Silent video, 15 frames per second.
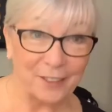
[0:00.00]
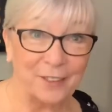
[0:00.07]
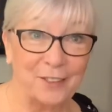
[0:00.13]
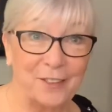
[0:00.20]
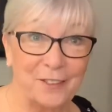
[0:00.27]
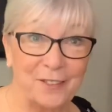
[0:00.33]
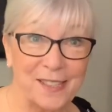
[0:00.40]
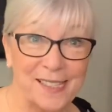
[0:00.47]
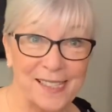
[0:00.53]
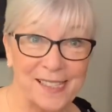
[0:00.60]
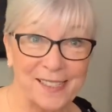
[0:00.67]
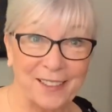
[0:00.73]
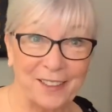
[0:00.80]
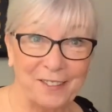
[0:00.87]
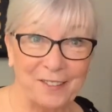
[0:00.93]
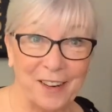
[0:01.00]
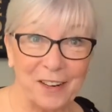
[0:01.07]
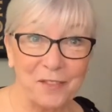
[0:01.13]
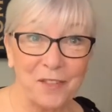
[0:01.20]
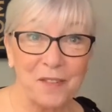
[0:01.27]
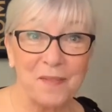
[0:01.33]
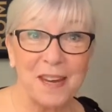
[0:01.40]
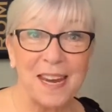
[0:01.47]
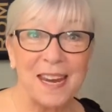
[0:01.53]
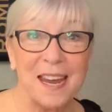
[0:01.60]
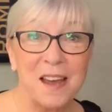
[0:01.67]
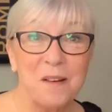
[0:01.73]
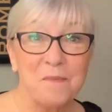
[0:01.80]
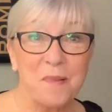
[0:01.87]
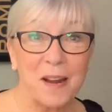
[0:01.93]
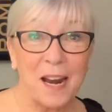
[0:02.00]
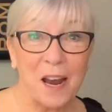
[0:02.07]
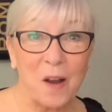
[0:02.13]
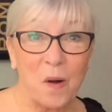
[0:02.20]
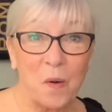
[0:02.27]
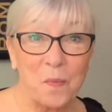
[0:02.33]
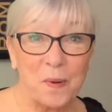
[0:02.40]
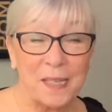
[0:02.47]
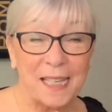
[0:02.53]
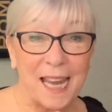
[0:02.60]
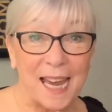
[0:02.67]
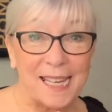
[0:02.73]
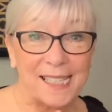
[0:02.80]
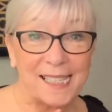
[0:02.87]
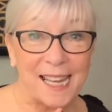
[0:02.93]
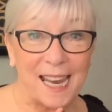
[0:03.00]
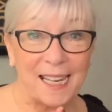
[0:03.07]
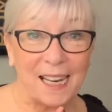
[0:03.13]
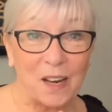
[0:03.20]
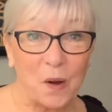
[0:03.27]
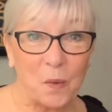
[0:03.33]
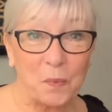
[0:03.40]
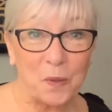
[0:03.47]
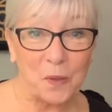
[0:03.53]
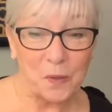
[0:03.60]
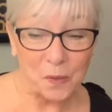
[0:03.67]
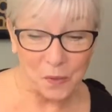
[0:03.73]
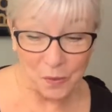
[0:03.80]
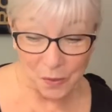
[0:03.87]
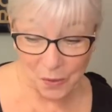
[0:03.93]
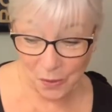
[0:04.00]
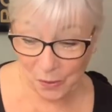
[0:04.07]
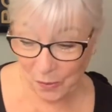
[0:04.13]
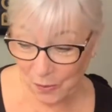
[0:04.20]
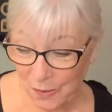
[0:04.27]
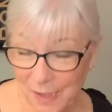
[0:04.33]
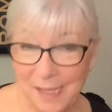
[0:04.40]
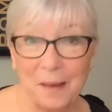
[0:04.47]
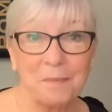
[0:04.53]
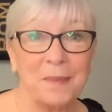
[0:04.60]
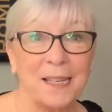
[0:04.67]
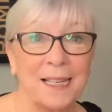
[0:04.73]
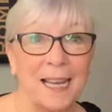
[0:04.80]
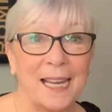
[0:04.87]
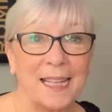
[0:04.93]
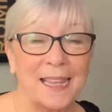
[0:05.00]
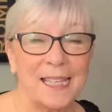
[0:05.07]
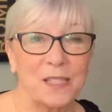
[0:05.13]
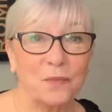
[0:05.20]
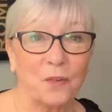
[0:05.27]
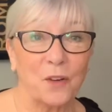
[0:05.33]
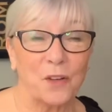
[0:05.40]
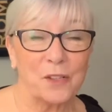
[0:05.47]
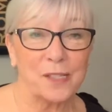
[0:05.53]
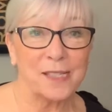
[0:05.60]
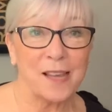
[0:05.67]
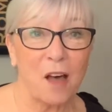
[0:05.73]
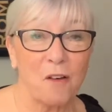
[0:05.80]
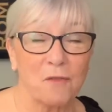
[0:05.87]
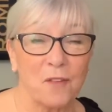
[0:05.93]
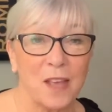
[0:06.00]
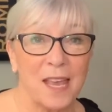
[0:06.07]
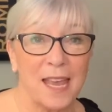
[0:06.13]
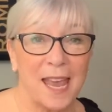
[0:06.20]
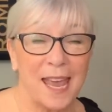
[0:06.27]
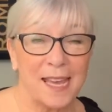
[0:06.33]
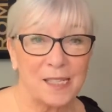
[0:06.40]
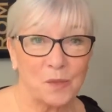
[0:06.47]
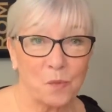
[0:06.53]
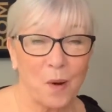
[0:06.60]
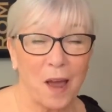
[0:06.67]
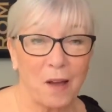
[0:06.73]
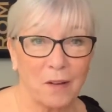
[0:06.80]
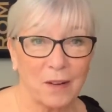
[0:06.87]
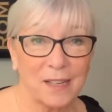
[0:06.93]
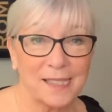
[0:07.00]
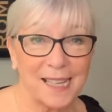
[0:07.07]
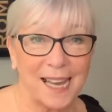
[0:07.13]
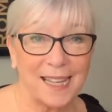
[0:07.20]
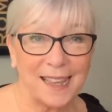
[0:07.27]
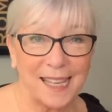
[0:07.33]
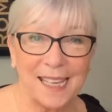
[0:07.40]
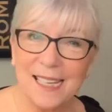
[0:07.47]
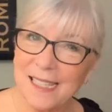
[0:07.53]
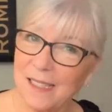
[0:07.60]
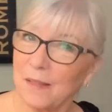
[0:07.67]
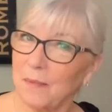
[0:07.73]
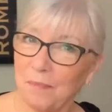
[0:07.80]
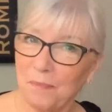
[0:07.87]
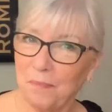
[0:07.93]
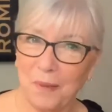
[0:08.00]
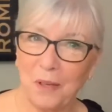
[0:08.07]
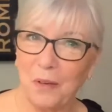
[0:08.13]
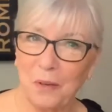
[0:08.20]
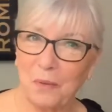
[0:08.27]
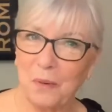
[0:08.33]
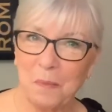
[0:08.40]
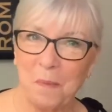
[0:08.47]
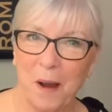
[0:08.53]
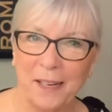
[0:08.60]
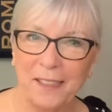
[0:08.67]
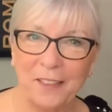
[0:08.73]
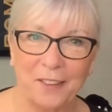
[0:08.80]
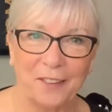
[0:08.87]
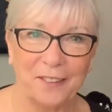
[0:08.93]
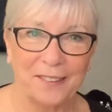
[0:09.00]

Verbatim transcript: know if this is going to work for me, but I hope it does. And I hope you do something like this for yourself as well, because I think it's be a good reminder.